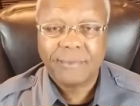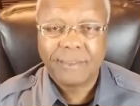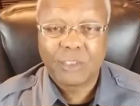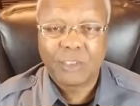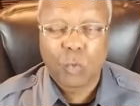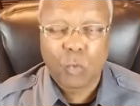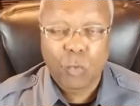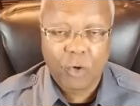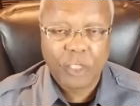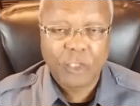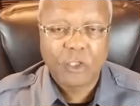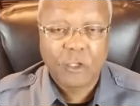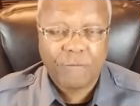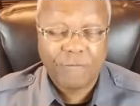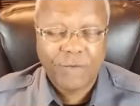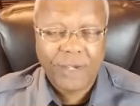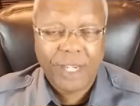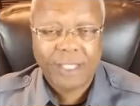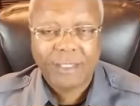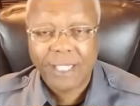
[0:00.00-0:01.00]
So where's your
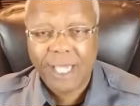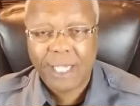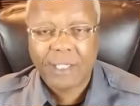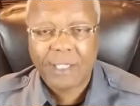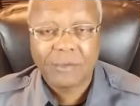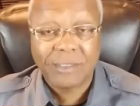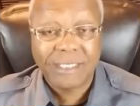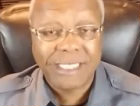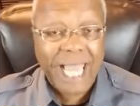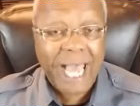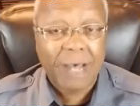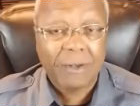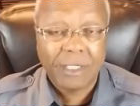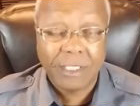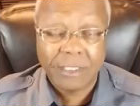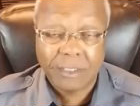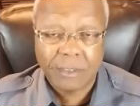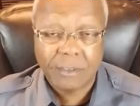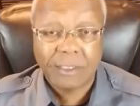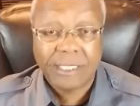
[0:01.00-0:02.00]
faith at? Because doubt
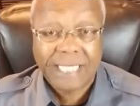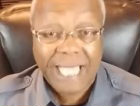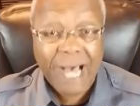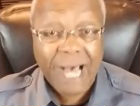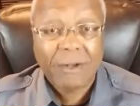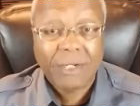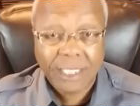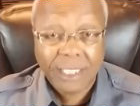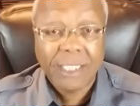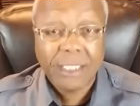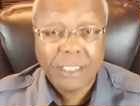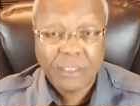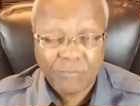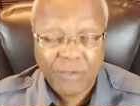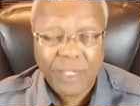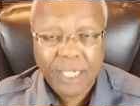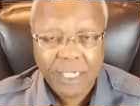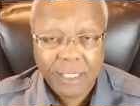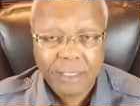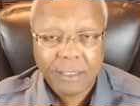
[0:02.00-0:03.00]
is doubt is
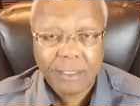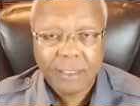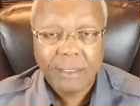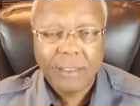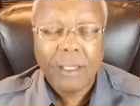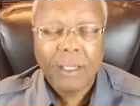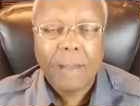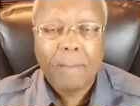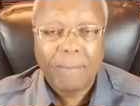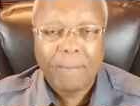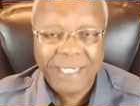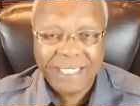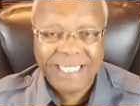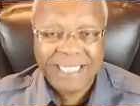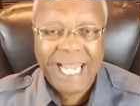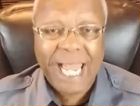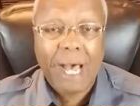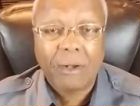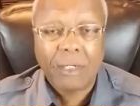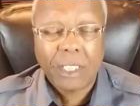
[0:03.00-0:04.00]
faith, but
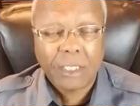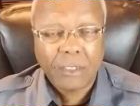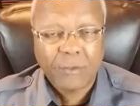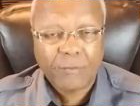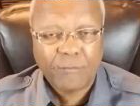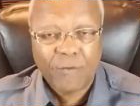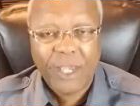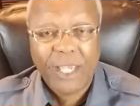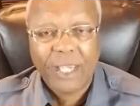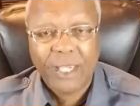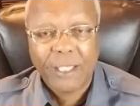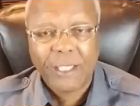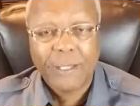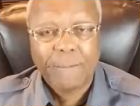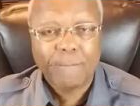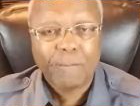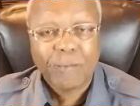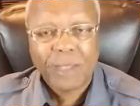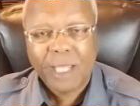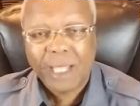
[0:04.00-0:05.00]
doubt is faith
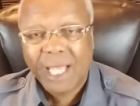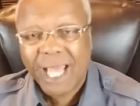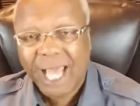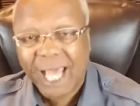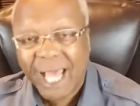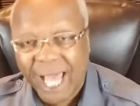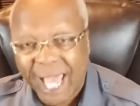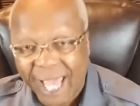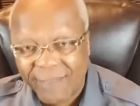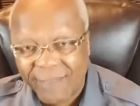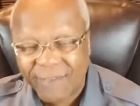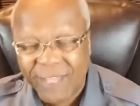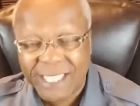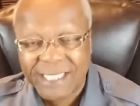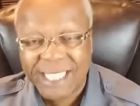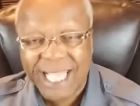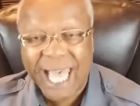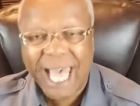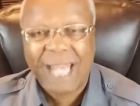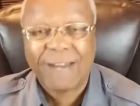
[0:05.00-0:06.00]

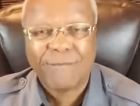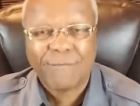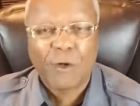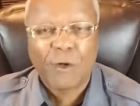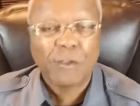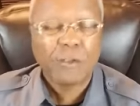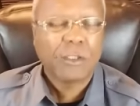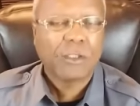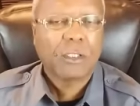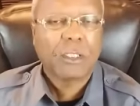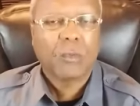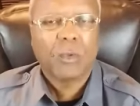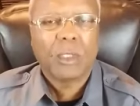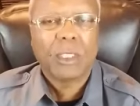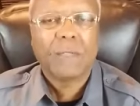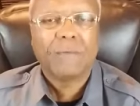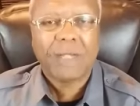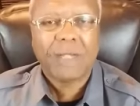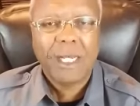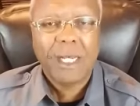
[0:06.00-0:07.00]
that's adverse to the
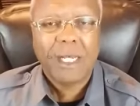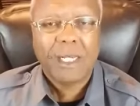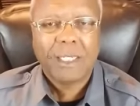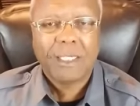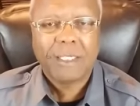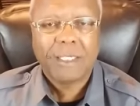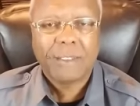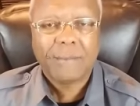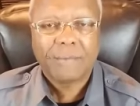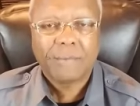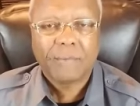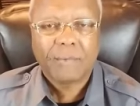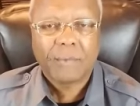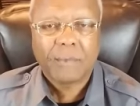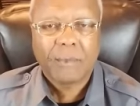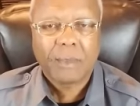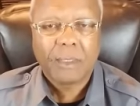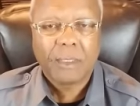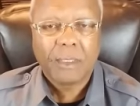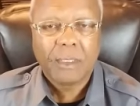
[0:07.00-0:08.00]
will of God.
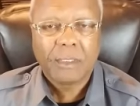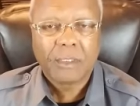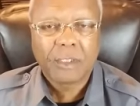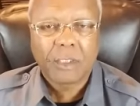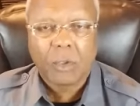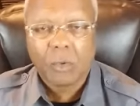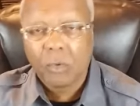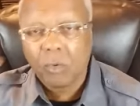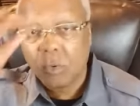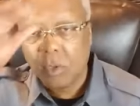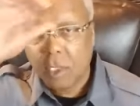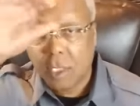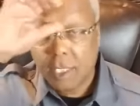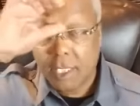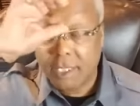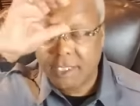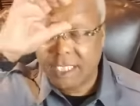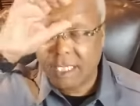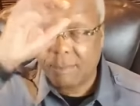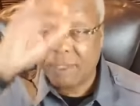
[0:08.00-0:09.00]
So
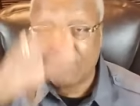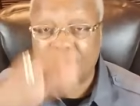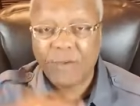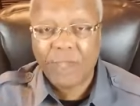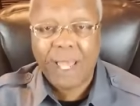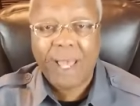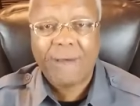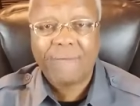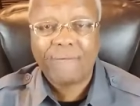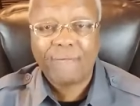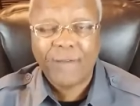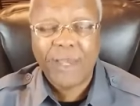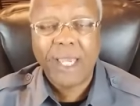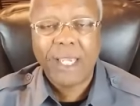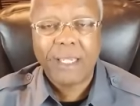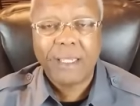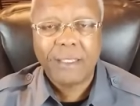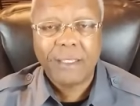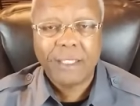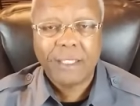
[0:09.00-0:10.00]
he said, but if you have
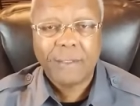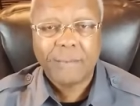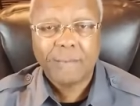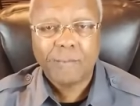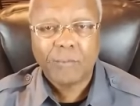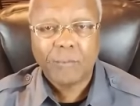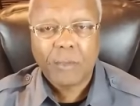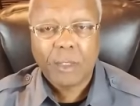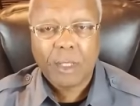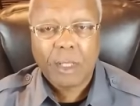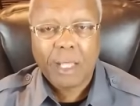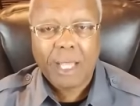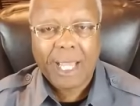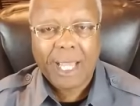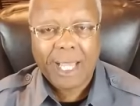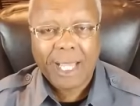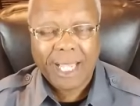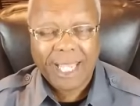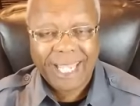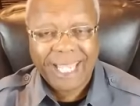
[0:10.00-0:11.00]
faith
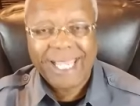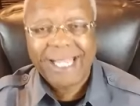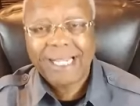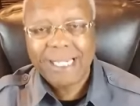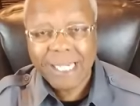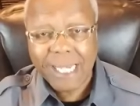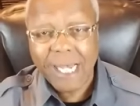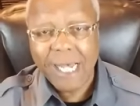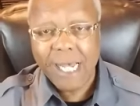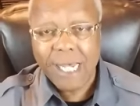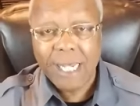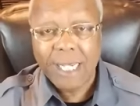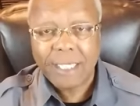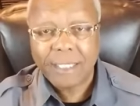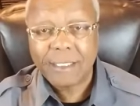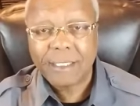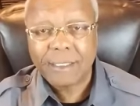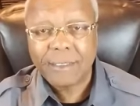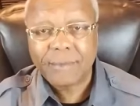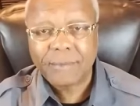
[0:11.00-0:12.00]
in
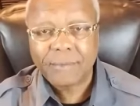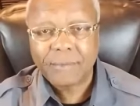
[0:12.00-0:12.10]
God,